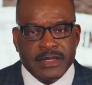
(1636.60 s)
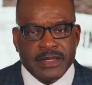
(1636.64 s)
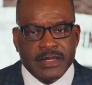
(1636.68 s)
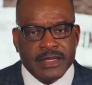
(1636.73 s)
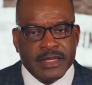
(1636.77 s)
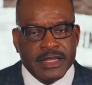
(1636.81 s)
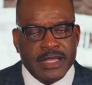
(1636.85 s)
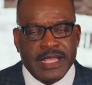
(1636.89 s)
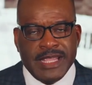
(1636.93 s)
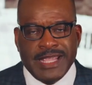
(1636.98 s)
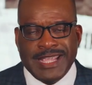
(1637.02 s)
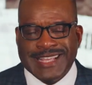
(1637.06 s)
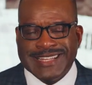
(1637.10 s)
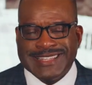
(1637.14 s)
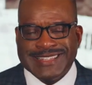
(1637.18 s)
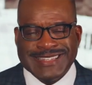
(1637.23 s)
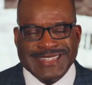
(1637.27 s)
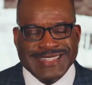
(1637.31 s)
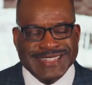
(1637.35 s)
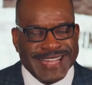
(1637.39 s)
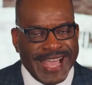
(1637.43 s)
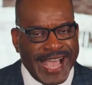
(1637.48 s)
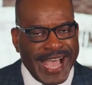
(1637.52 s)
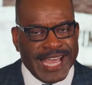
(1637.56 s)
He is
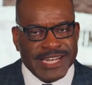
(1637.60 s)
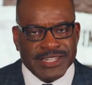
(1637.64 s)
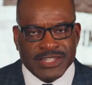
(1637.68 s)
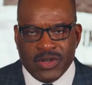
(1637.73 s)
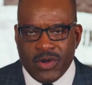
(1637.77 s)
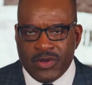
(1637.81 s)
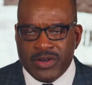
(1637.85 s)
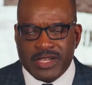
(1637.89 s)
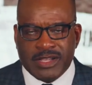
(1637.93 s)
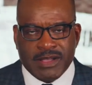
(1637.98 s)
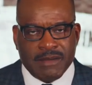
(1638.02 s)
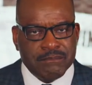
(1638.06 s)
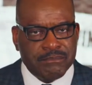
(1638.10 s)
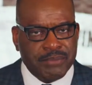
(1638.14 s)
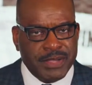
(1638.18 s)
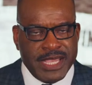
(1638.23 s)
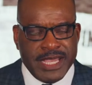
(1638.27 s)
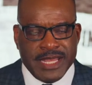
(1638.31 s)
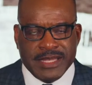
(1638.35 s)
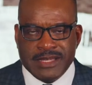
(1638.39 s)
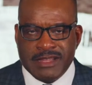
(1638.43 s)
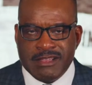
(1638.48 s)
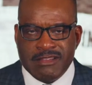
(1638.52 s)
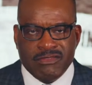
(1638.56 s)
not going to
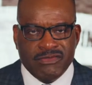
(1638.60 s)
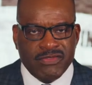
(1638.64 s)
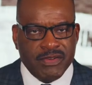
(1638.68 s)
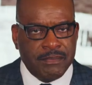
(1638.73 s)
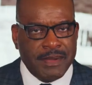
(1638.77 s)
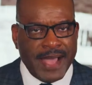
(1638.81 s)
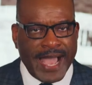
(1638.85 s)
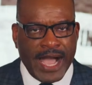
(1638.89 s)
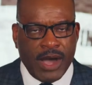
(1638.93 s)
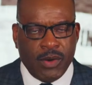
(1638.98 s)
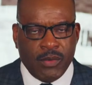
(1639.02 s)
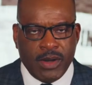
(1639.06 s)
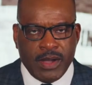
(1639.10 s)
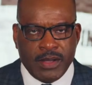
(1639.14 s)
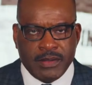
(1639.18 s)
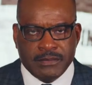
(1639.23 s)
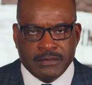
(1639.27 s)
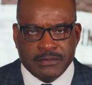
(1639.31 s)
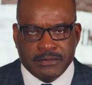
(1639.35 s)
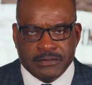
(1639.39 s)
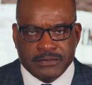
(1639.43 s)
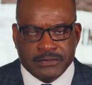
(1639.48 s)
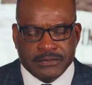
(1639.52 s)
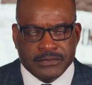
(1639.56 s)
compete for power.
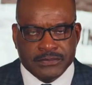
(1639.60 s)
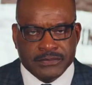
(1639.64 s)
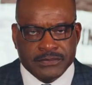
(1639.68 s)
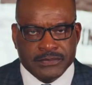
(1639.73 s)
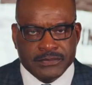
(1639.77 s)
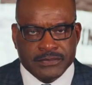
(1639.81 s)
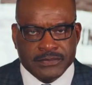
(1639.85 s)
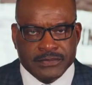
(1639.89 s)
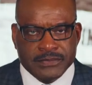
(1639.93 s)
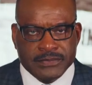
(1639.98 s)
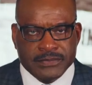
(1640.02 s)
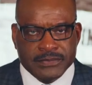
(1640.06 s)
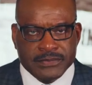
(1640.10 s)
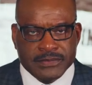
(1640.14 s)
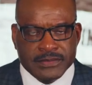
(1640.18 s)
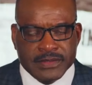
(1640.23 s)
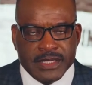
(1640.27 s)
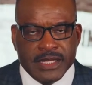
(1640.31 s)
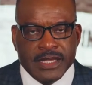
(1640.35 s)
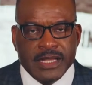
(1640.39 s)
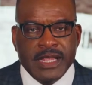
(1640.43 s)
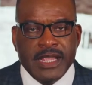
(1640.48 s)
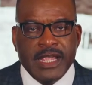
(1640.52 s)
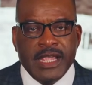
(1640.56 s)

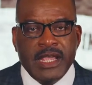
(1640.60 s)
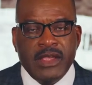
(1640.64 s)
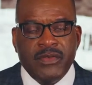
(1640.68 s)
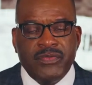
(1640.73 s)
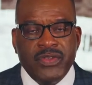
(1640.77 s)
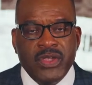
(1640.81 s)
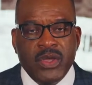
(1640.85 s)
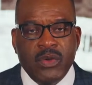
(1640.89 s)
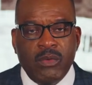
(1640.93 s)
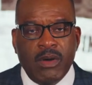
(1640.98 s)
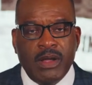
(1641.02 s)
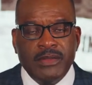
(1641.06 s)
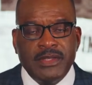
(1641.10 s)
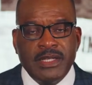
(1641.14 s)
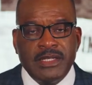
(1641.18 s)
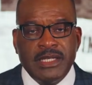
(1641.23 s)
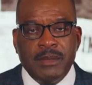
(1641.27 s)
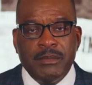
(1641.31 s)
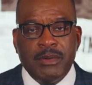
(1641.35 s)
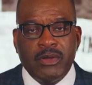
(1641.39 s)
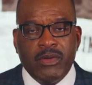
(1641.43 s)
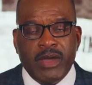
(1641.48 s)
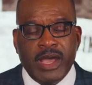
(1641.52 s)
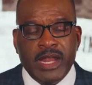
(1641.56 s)
If you want the
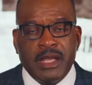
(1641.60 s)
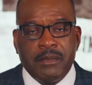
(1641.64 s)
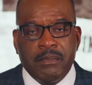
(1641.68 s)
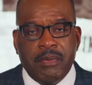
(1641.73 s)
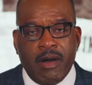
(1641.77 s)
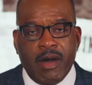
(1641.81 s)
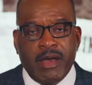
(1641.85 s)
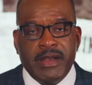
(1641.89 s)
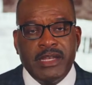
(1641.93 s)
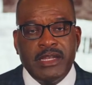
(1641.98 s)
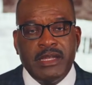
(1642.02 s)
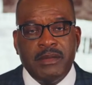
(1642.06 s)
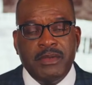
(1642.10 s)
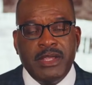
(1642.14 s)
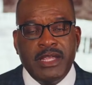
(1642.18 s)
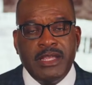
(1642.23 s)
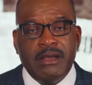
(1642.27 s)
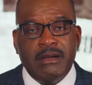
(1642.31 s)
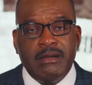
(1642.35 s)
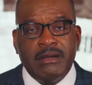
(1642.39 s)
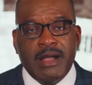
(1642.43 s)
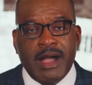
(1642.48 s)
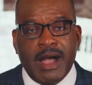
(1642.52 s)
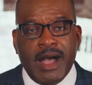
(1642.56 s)
Democratic Party to be
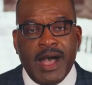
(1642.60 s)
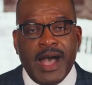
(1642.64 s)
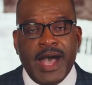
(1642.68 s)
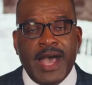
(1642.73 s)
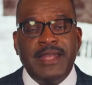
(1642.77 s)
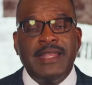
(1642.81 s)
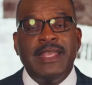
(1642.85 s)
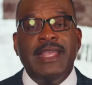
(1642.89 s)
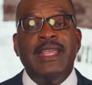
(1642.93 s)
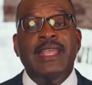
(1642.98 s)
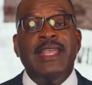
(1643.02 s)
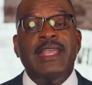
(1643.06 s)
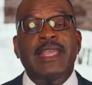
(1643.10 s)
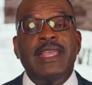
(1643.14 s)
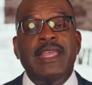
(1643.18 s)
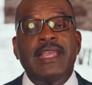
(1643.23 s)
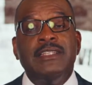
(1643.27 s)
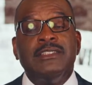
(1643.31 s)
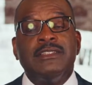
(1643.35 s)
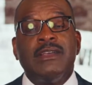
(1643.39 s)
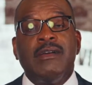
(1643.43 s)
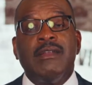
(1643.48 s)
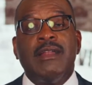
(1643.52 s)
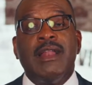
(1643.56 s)
your God,
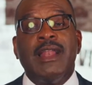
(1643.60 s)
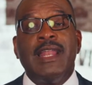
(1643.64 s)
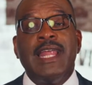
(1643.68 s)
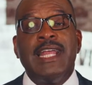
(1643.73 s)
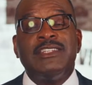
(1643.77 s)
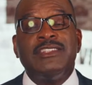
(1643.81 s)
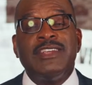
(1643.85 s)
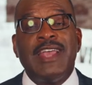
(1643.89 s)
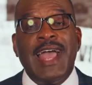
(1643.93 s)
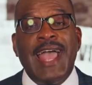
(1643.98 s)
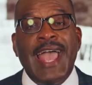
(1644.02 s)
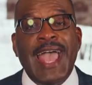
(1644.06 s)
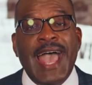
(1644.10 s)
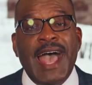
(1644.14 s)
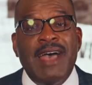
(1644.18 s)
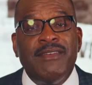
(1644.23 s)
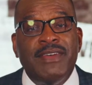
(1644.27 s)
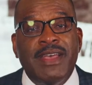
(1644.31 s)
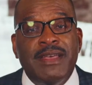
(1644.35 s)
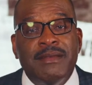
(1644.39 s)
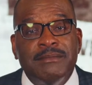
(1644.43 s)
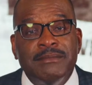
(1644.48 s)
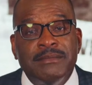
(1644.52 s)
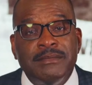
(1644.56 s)
he's going to let you have
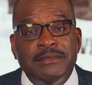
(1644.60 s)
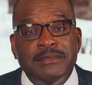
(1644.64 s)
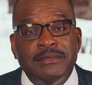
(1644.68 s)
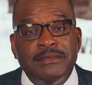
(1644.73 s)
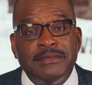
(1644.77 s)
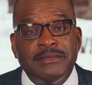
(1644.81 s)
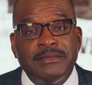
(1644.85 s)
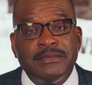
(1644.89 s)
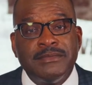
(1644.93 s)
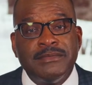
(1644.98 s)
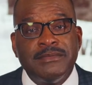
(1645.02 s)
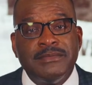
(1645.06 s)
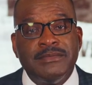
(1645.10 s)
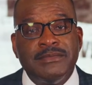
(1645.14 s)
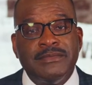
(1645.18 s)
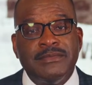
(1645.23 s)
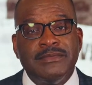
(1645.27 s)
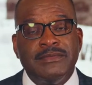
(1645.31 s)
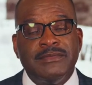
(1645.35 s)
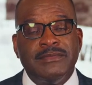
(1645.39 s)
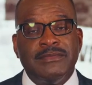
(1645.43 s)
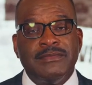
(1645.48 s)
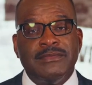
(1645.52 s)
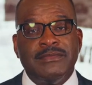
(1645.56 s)
him.
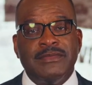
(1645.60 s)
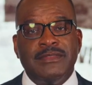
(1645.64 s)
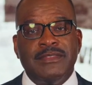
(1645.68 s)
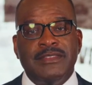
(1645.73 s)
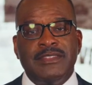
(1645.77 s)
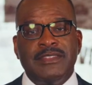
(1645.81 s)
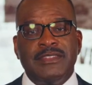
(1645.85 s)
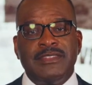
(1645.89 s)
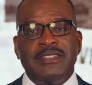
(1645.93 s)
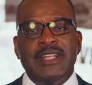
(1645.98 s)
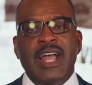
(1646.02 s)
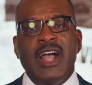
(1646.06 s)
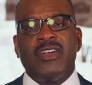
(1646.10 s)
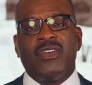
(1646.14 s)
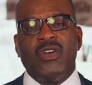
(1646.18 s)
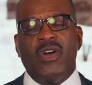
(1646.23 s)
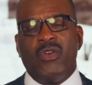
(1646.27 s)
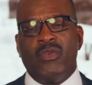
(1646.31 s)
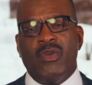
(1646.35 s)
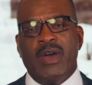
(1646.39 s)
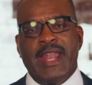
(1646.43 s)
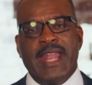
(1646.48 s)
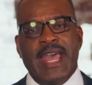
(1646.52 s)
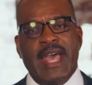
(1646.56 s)
He's not going
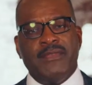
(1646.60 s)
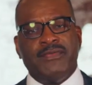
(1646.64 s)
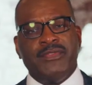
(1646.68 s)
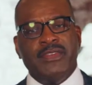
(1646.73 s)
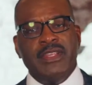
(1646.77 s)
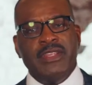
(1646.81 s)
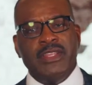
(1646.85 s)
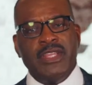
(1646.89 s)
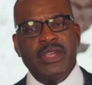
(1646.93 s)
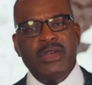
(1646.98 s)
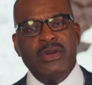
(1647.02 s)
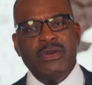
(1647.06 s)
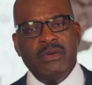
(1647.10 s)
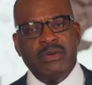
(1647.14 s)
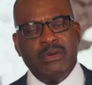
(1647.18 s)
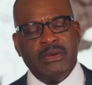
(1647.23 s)
to run after you.